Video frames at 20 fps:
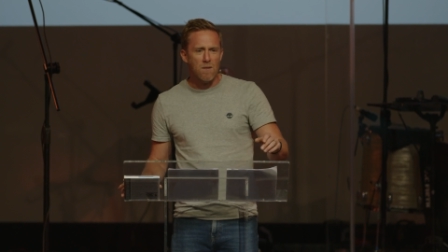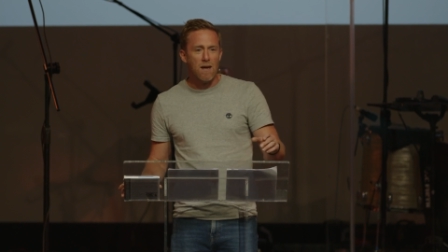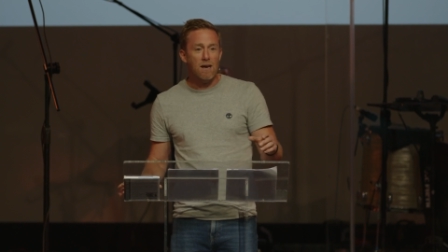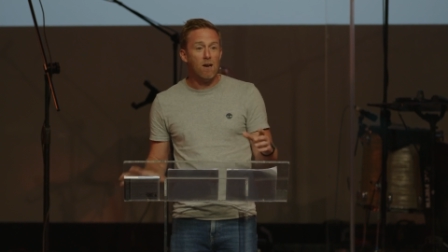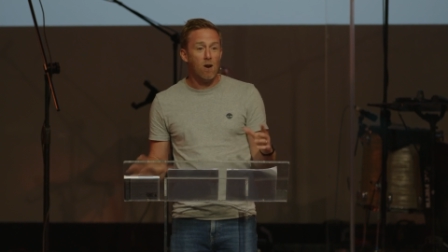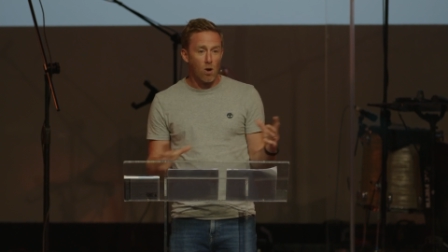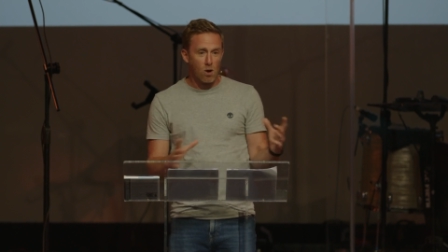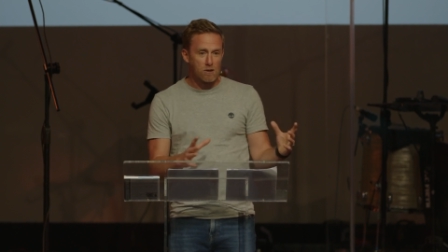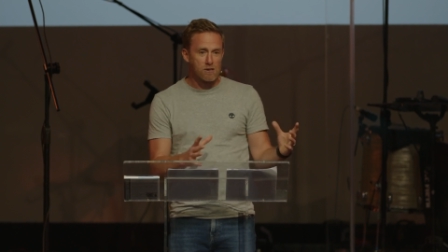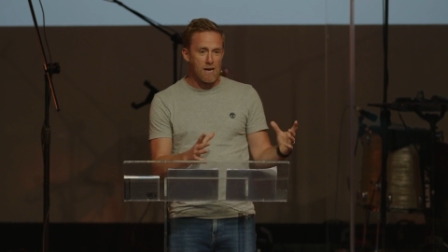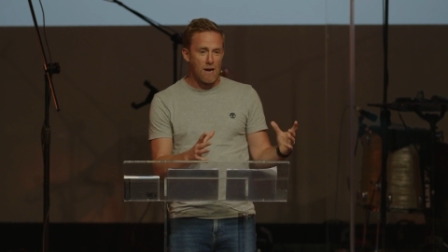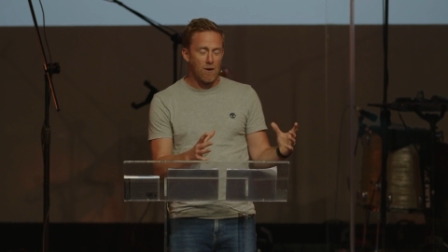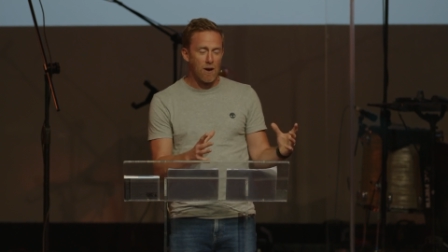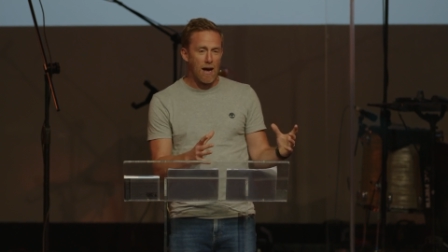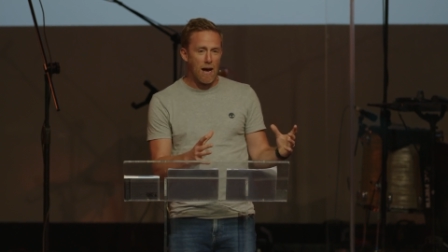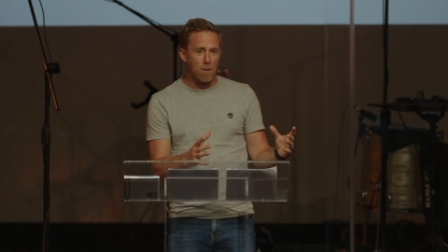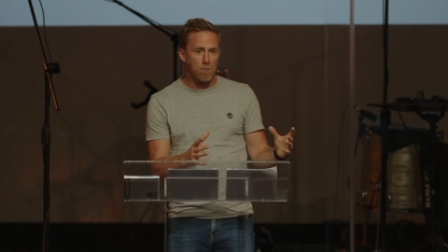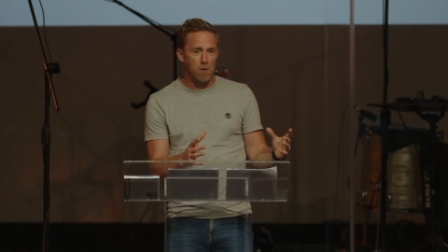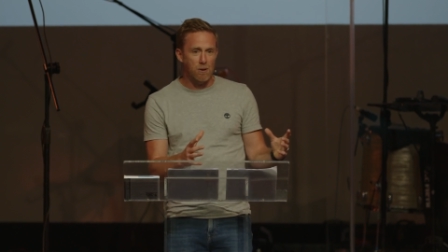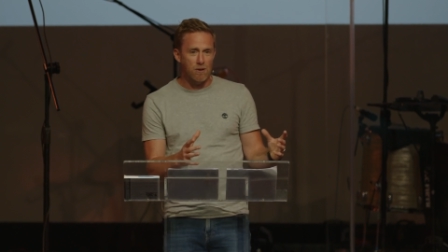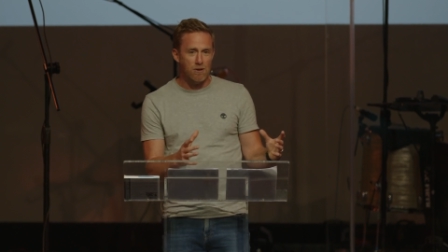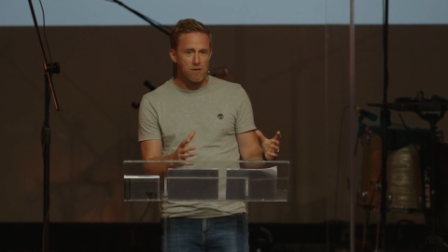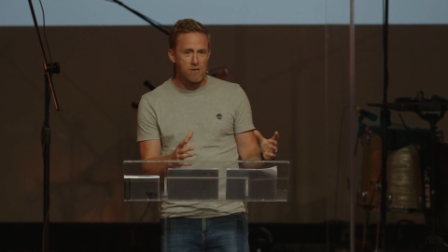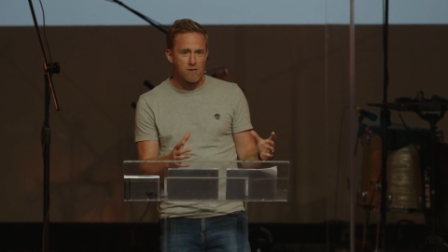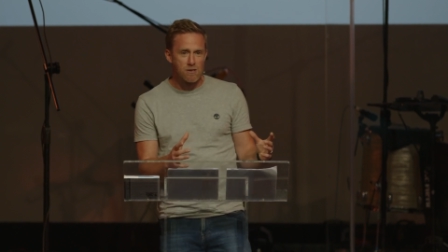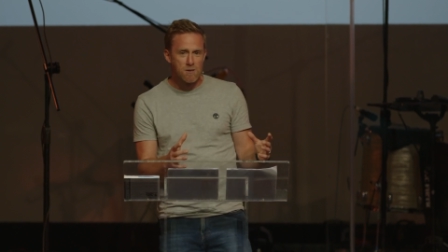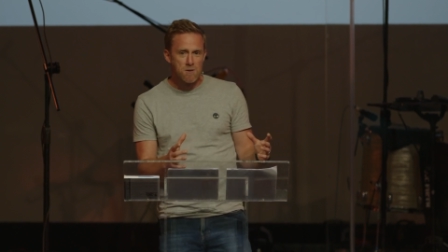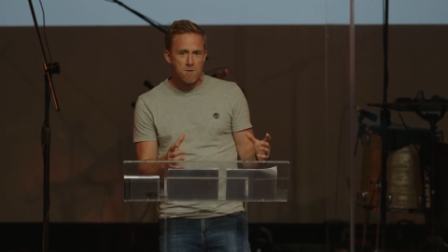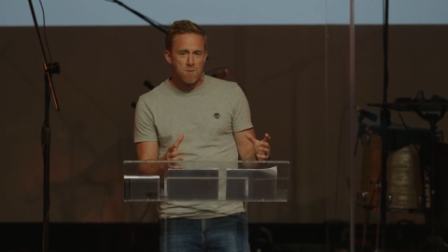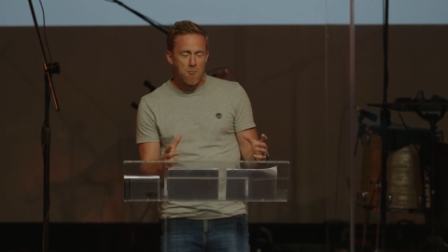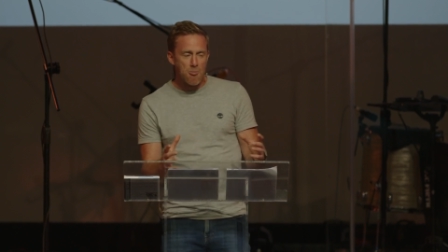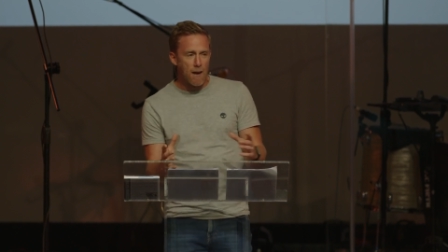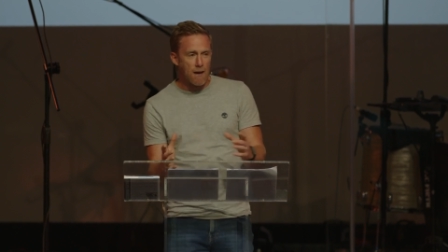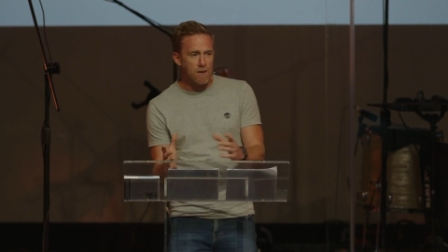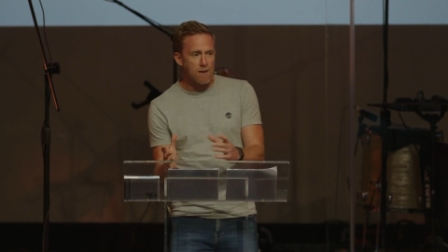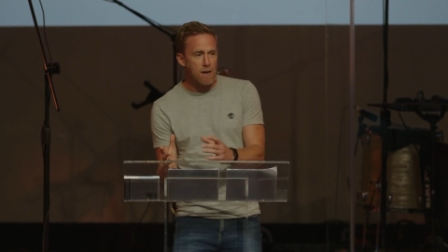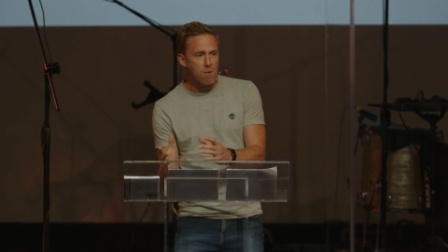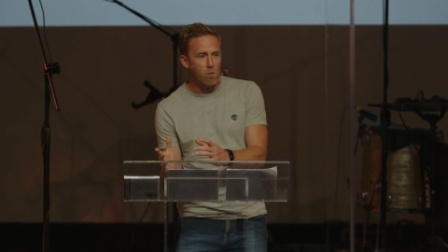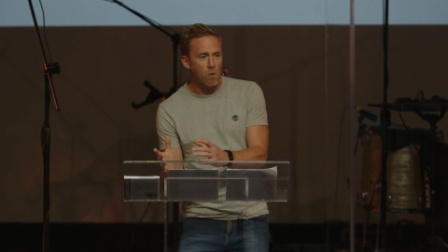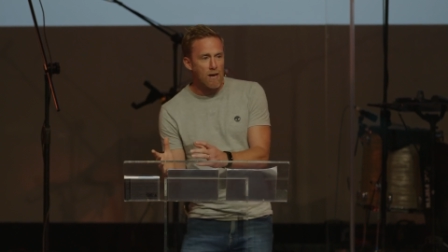And then lockdown happened.
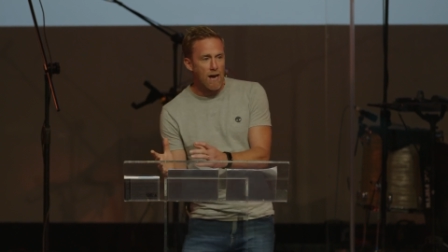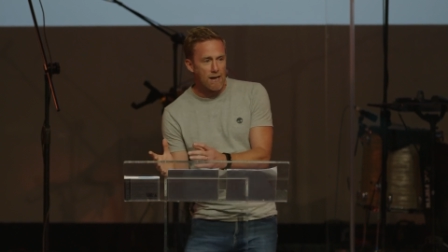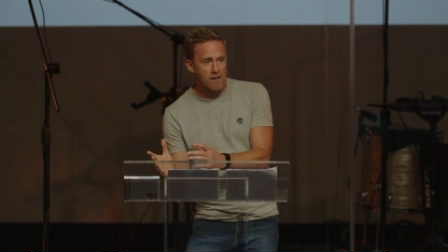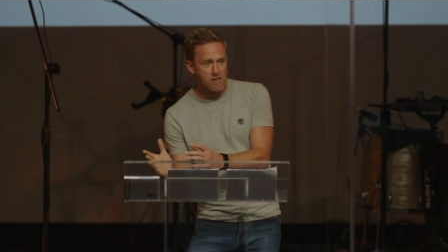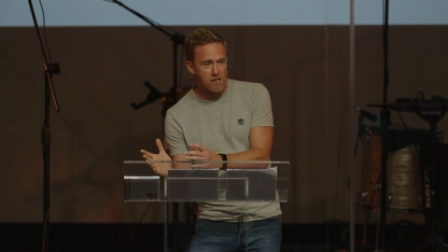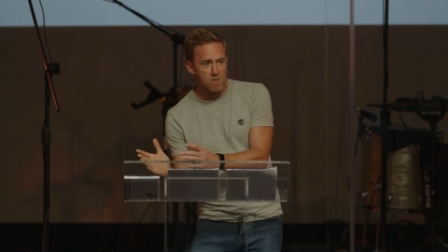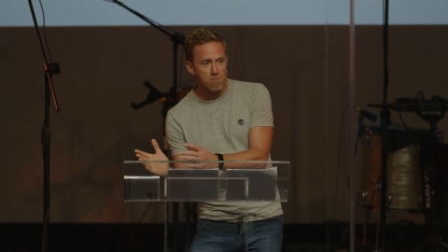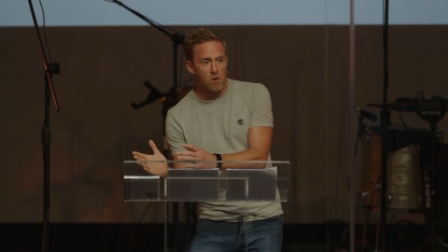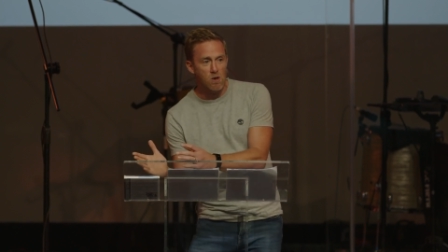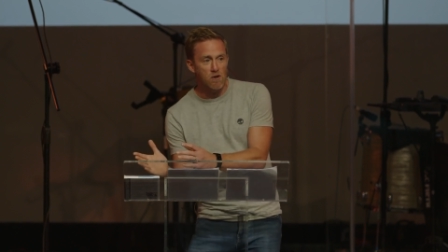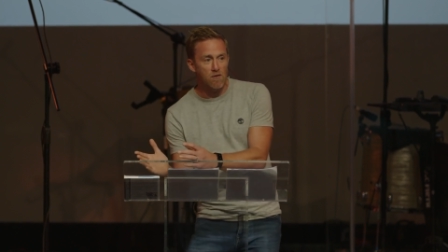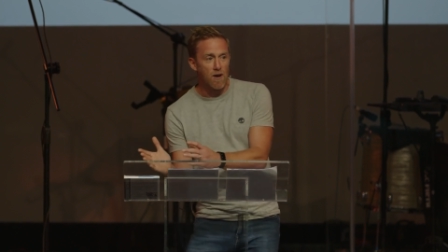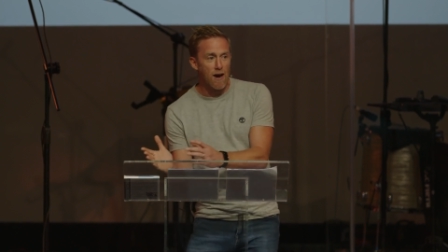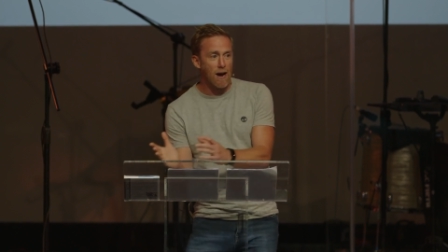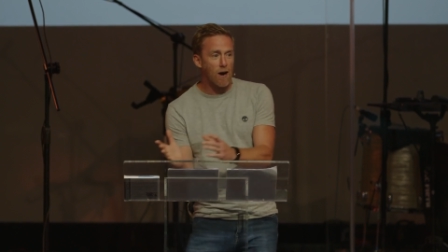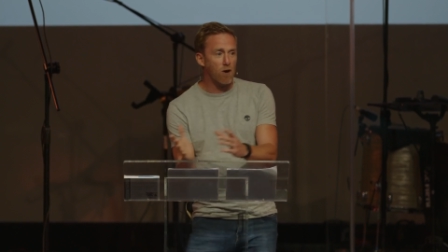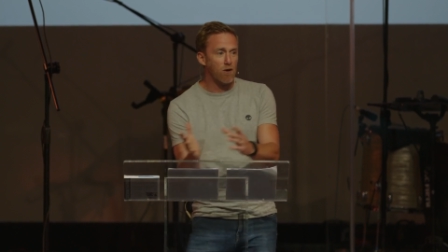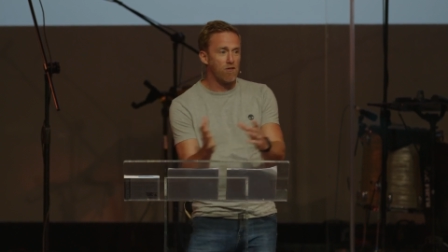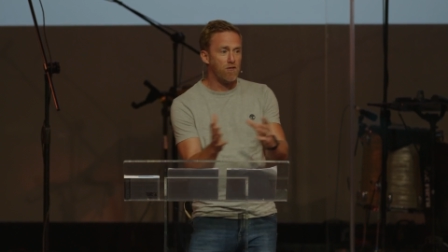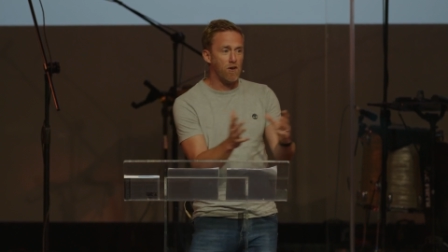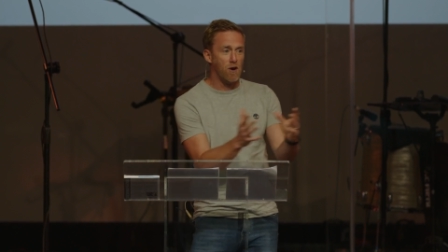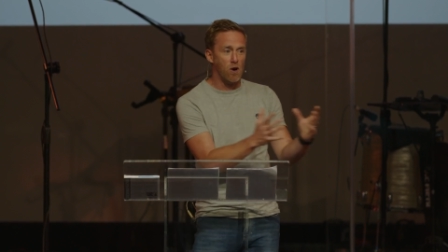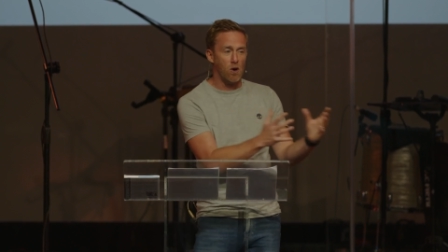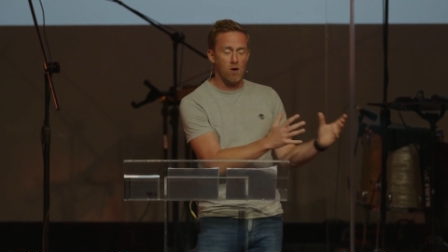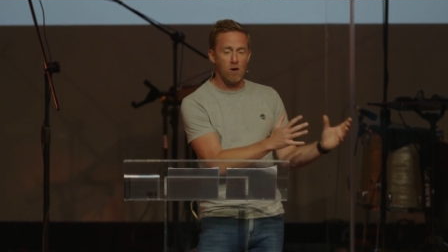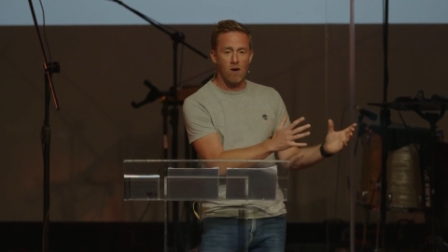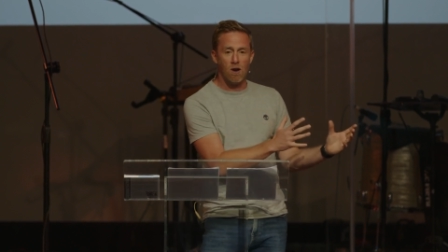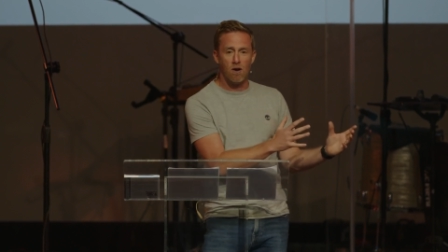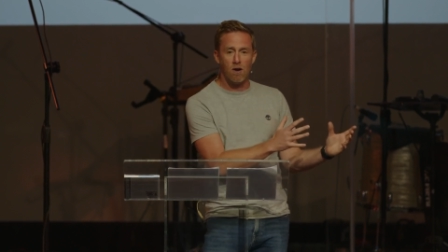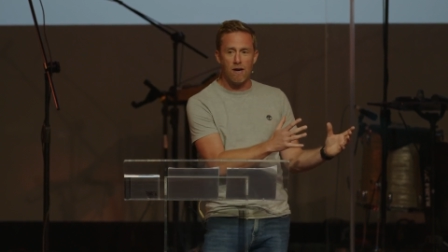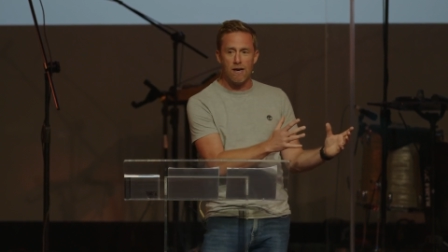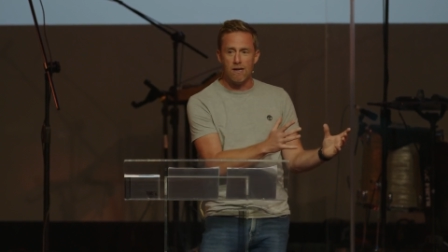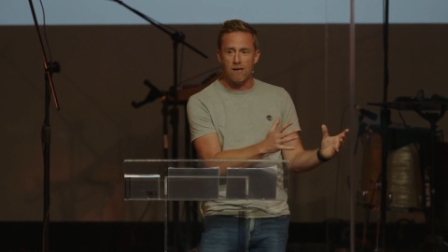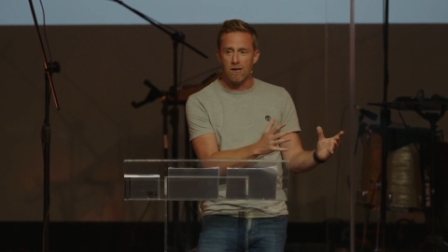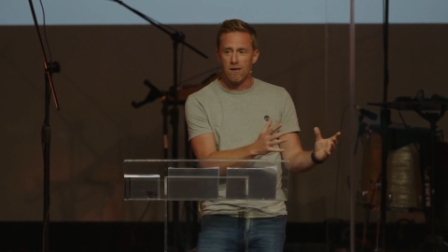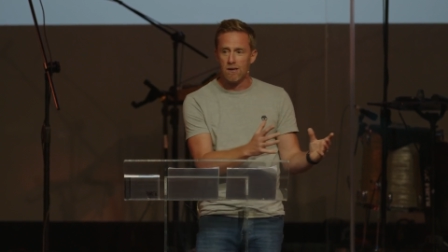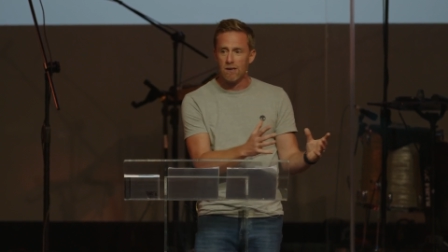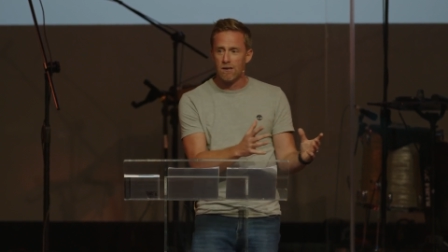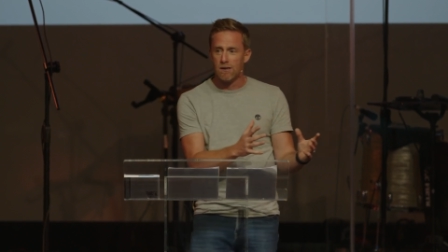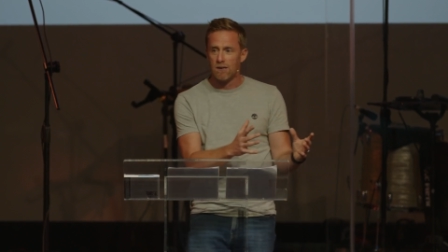And then we had to move Alpha online.